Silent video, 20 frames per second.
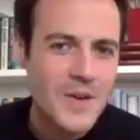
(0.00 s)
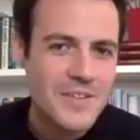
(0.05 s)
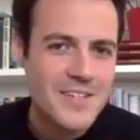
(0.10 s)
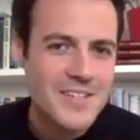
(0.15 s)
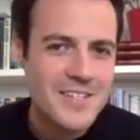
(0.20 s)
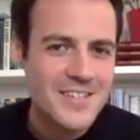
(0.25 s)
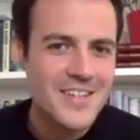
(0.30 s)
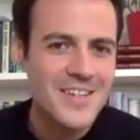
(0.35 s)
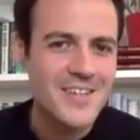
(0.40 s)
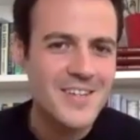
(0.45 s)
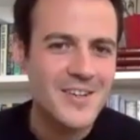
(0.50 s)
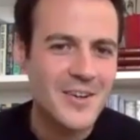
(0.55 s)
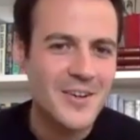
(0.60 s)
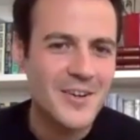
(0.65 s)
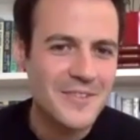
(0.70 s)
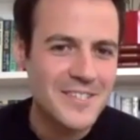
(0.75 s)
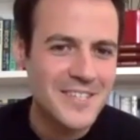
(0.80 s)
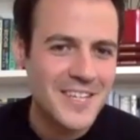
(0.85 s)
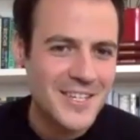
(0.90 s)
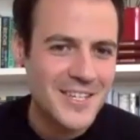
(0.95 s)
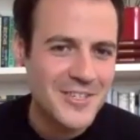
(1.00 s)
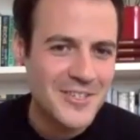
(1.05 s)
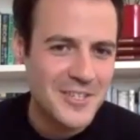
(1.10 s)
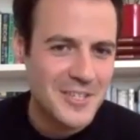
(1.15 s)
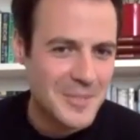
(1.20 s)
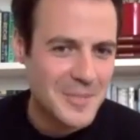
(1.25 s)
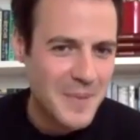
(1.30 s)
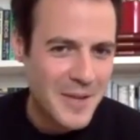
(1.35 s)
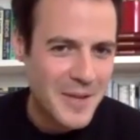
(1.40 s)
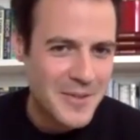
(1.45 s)
start
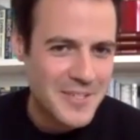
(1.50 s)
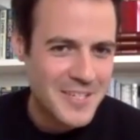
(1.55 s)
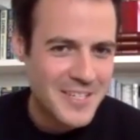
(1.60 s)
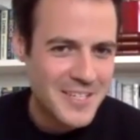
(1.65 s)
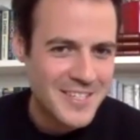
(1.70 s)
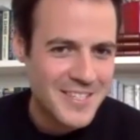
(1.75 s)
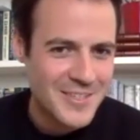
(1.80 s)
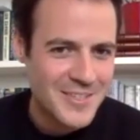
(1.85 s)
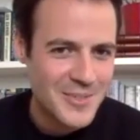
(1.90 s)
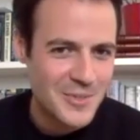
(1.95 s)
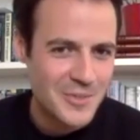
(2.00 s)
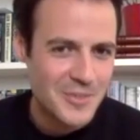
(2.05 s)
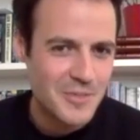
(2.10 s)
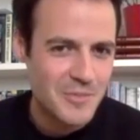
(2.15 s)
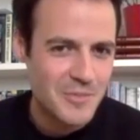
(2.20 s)
conversations about it and sort of